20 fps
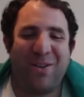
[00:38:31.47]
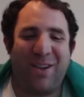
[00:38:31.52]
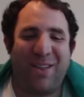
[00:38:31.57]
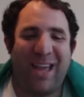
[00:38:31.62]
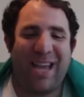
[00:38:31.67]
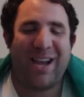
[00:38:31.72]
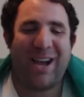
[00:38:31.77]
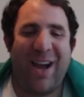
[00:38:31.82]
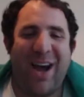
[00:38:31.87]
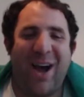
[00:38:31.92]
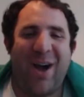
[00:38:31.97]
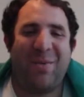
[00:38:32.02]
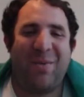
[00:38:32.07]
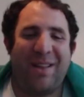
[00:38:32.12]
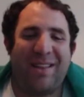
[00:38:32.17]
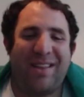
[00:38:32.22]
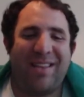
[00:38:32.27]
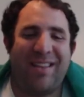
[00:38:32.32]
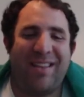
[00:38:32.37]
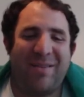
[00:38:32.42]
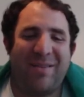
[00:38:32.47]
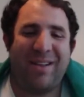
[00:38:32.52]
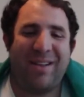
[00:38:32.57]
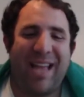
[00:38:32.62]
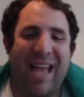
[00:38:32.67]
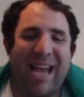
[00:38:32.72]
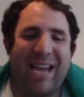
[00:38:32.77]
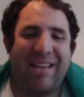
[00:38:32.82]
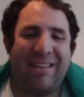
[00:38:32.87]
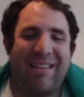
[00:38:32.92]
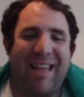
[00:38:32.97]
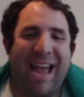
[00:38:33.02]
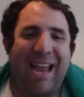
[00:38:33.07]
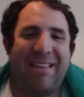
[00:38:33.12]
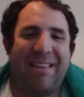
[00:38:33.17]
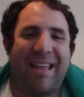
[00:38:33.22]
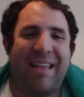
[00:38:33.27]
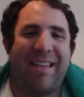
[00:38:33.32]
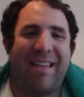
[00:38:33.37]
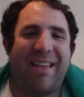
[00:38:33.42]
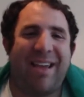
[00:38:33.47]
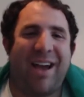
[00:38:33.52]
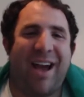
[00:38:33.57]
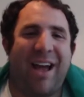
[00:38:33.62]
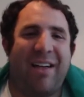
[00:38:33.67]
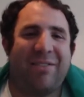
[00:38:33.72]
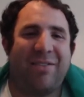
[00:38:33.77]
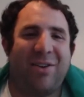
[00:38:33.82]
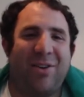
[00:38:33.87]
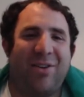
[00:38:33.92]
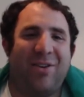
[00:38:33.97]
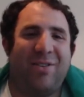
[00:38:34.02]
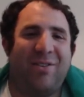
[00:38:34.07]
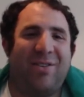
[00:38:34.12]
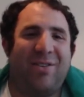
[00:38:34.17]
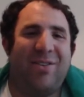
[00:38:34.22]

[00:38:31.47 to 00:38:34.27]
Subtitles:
They're like, oh, what the heck is that? Is that like the Oscars?